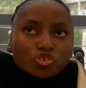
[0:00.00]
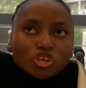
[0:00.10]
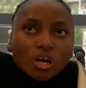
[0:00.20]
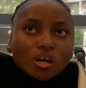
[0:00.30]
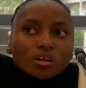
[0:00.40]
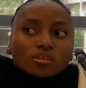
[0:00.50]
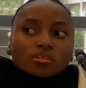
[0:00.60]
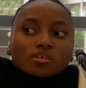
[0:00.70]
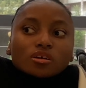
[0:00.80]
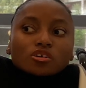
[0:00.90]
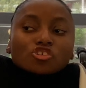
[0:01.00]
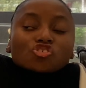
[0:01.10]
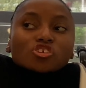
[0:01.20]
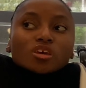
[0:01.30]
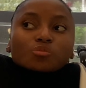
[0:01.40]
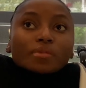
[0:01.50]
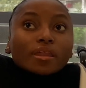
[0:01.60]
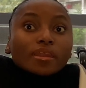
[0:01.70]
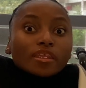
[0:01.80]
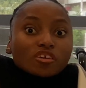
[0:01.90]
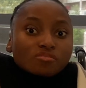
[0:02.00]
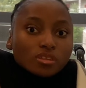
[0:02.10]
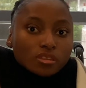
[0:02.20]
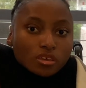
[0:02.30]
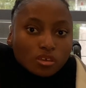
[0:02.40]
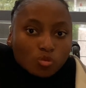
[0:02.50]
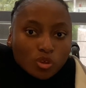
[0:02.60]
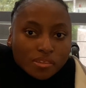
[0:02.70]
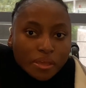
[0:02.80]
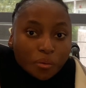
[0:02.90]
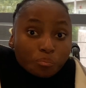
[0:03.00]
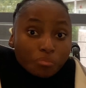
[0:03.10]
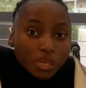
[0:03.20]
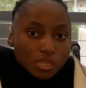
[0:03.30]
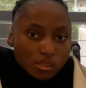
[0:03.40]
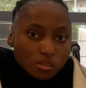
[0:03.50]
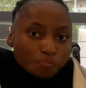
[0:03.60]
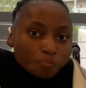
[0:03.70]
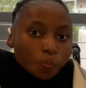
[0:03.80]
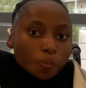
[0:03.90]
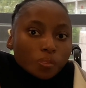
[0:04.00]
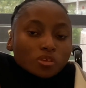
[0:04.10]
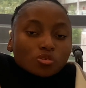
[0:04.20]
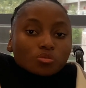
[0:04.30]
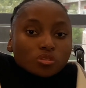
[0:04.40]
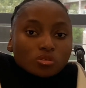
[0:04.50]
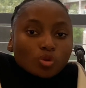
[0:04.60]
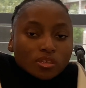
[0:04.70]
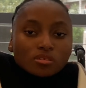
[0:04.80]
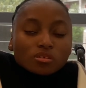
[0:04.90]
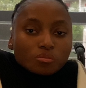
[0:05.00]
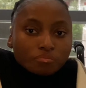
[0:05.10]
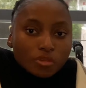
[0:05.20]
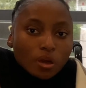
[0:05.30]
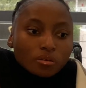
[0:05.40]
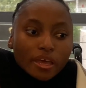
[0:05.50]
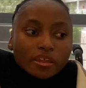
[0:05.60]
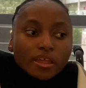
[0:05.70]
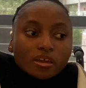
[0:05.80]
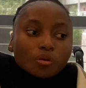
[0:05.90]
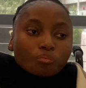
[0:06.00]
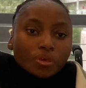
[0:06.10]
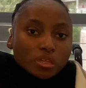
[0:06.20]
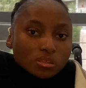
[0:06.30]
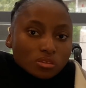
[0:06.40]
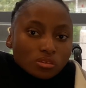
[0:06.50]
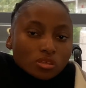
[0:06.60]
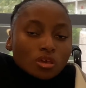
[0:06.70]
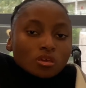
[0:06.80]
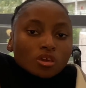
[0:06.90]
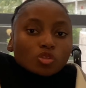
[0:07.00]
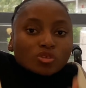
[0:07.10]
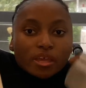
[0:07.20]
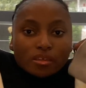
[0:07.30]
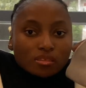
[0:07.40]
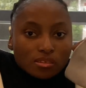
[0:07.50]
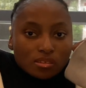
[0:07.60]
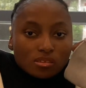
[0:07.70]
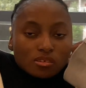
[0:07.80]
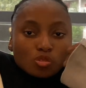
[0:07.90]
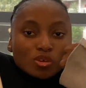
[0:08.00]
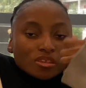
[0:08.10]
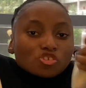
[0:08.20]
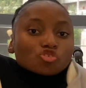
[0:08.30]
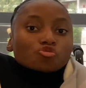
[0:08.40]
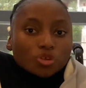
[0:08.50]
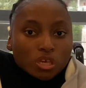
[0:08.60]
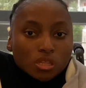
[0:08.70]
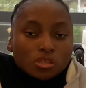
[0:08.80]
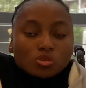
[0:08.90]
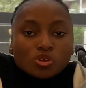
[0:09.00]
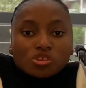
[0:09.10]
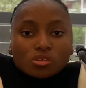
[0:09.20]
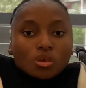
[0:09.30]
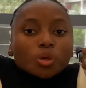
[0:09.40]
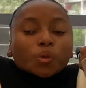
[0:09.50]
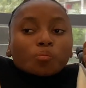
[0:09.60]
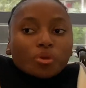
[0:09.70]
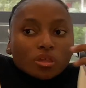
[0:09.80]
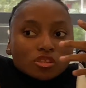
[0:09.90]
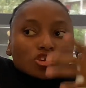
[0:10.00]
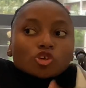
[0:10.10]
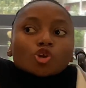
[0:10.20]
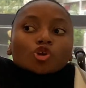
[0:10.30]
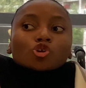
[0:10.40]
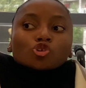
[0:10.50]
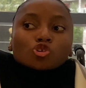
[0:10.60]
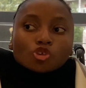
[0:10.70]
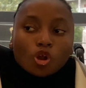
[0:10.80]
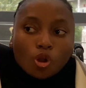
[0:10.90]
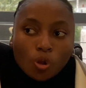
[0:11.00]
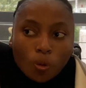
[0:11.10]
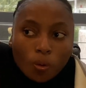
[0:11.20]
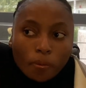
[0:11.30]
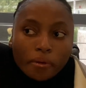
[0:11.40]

child. It's just that my left leg was like bent, so it was I had like a bent. It was like this. It wasn't straight. It was bent. So